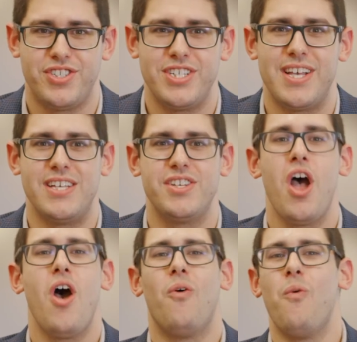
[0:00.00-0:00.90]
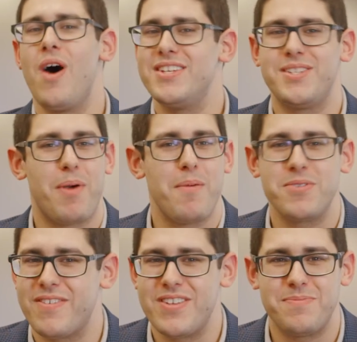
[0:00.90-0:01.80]
She says, what is the
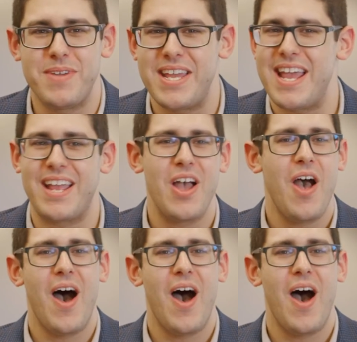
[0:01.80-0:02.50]
purpose of this meeting?